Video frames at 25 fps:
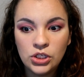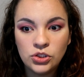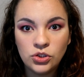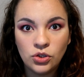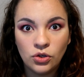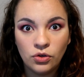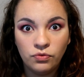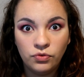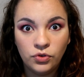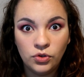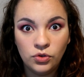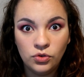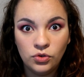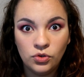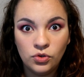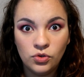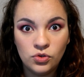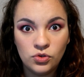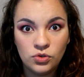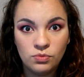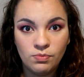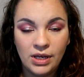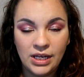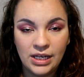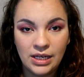So if you
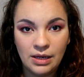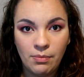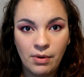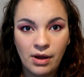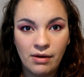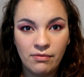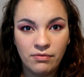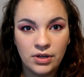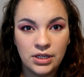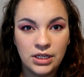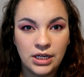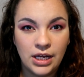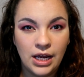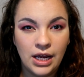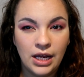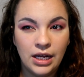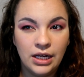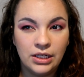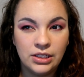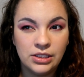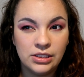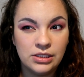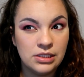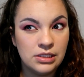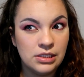use makeup every day,
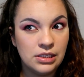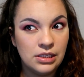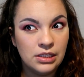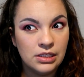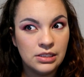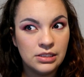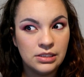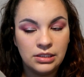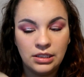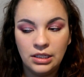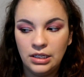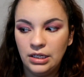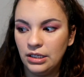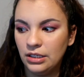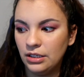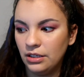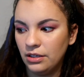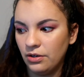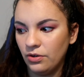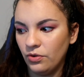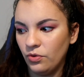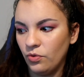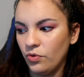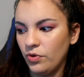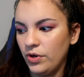I could see this getting a
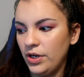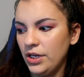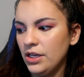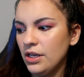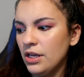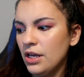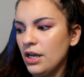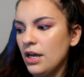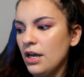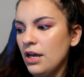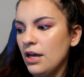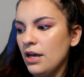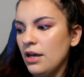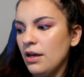little annoying.